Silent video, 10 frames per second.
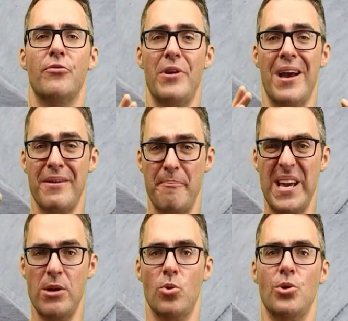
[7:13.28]
So if you have a
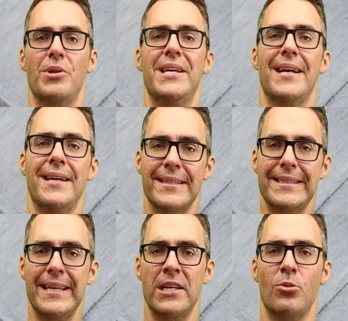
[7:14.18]
big wound, getting a
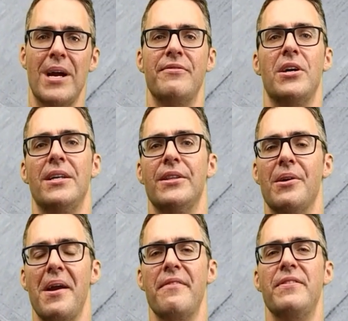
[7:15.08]
skin graft on
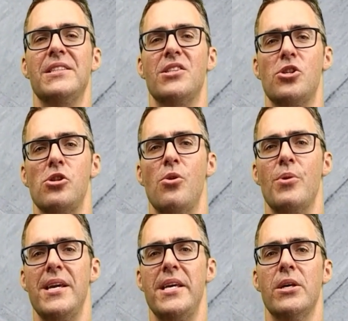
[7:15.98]
there, if it's
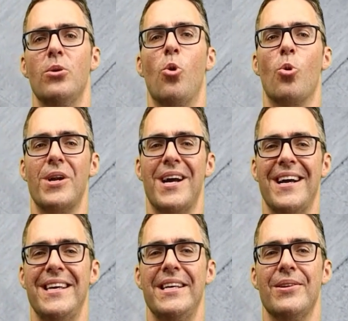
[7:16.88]
slow to heal or
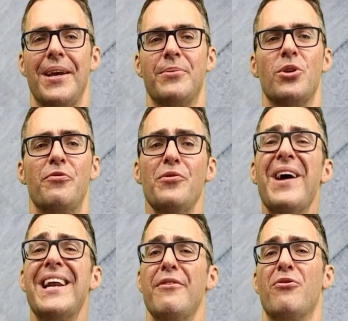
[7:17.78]
not healing. So if
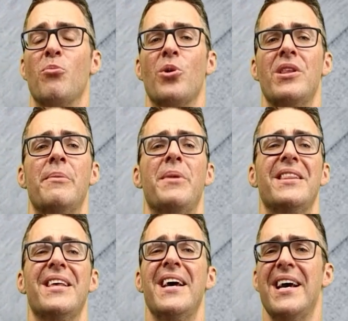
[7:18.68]
you've had it for more than a
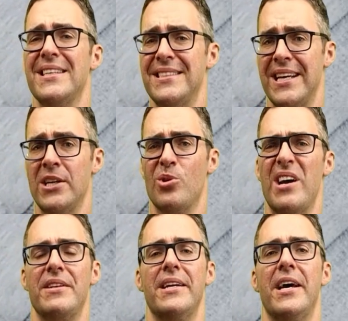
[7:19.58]
month, a skin
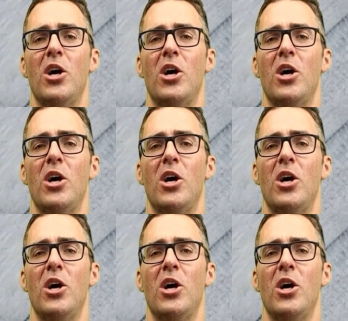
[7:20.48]
graft can